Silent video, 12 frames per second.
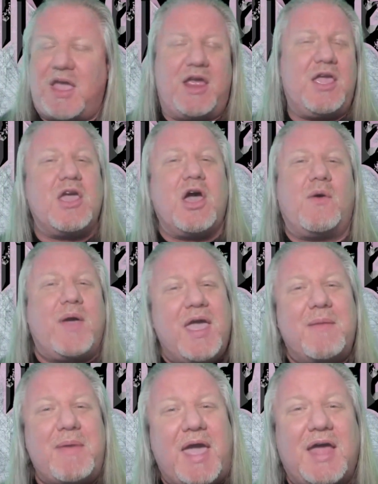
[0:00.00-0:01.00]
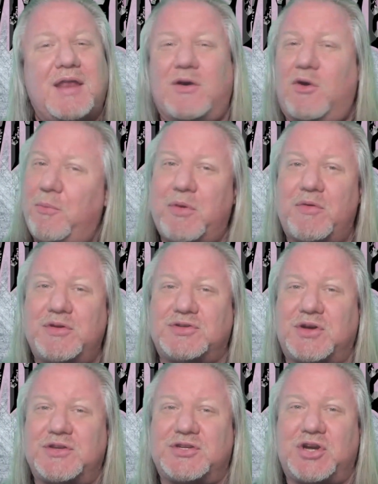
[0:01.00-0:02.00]
here you go, Emmett. Hope you
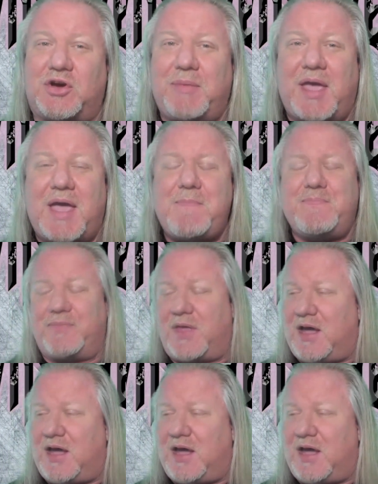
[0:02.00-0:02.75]
enjoy the show, man.